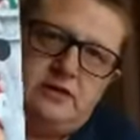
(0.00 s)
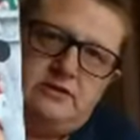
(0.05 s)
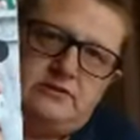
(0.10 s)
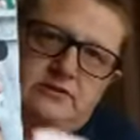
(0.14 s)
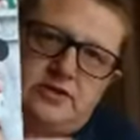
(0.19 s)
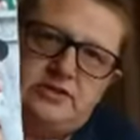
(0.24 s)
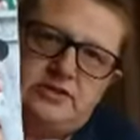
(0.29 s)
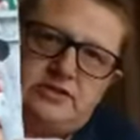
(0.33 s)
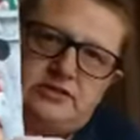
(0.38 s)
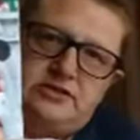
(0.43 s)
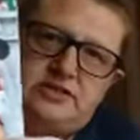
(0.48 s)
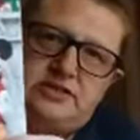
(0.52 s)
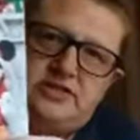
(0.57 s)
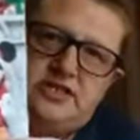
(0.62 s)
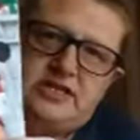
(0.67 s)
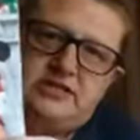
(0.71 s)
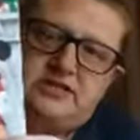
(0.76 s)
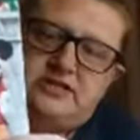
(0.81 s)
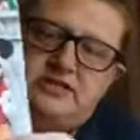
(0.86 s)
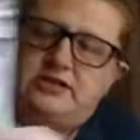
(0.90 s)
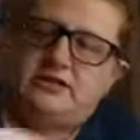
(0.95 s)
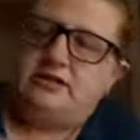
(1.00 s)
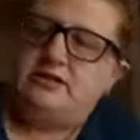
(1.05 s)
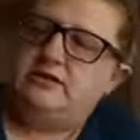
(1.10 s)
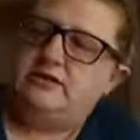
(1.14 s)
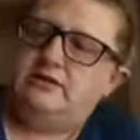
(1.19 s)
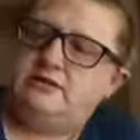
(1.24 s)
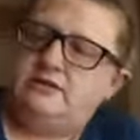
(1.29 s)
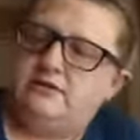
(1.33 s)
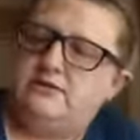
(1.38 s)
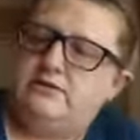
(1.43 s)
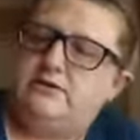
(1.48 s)
These are scented,
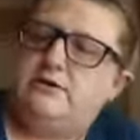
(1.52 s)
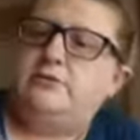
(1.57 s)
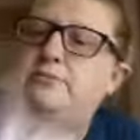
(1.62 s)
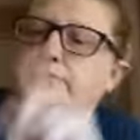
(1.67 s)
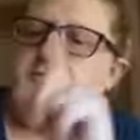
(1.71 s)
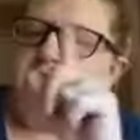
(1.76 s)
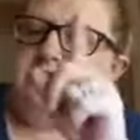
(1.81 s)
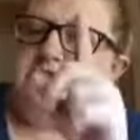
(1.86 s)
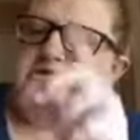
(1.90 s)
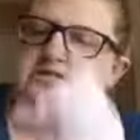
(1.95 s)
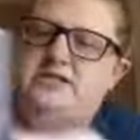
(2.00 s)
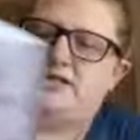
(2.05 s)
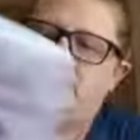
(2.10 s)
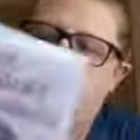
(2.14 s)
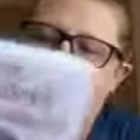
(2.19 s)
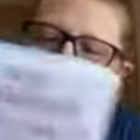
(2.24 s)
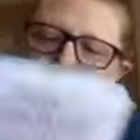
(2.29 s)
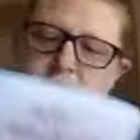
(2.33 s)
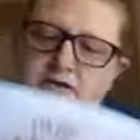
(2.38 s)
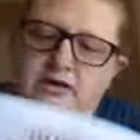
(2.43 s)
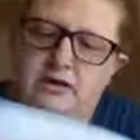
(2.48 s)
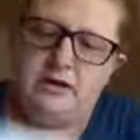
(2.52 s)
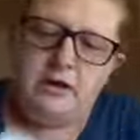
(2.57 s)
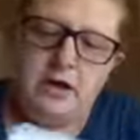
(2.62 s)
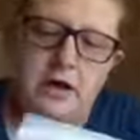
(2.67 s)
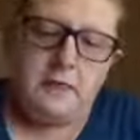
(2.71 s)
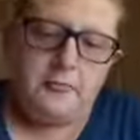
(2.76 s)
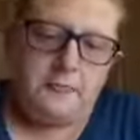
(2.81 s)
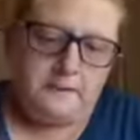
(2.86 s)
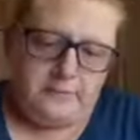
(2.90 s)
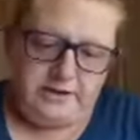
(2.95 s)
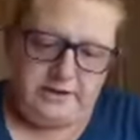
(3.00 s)
they're pre scented.
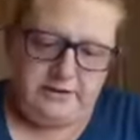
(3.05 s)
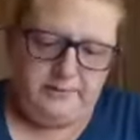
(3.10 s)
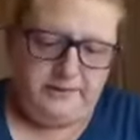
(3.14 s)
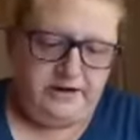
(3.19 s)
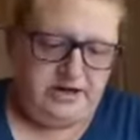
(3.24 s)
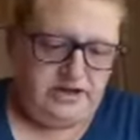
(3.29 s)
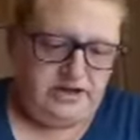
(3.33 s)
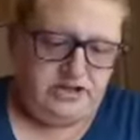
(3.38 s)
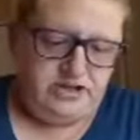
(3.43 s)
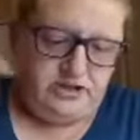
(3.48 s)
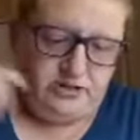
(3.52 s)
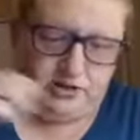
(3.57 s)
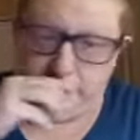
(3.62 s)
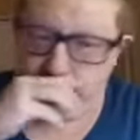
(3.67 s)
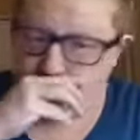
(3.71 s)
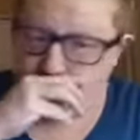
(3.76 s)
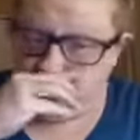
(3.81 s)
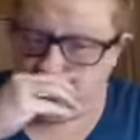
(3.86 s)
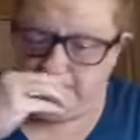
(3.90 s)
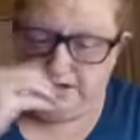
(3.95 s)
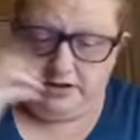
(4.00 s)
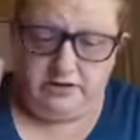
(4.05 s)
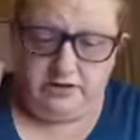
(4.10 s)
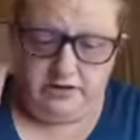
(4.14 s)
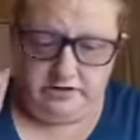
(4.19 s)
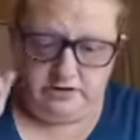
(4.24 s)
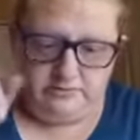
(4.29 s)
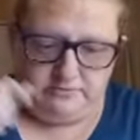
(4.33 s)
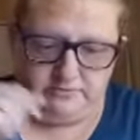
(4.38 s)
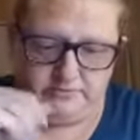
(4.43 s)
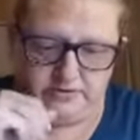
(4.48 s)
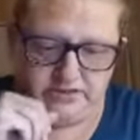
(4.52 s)
The big buddies, you can pick your
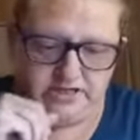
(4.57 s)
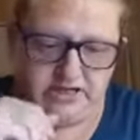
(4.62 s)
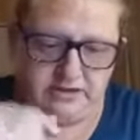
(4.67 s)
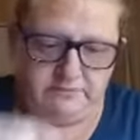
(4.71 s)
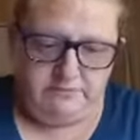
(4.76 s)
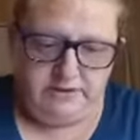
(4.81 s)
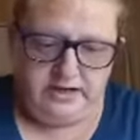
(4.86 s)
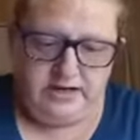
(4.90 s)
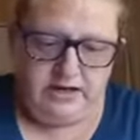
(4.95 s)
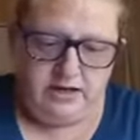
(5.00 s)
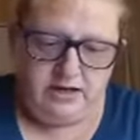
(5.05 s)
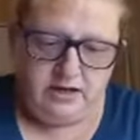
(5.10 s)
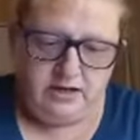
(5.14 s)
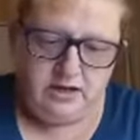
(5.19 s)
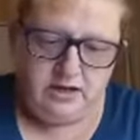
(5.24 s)
scent pack.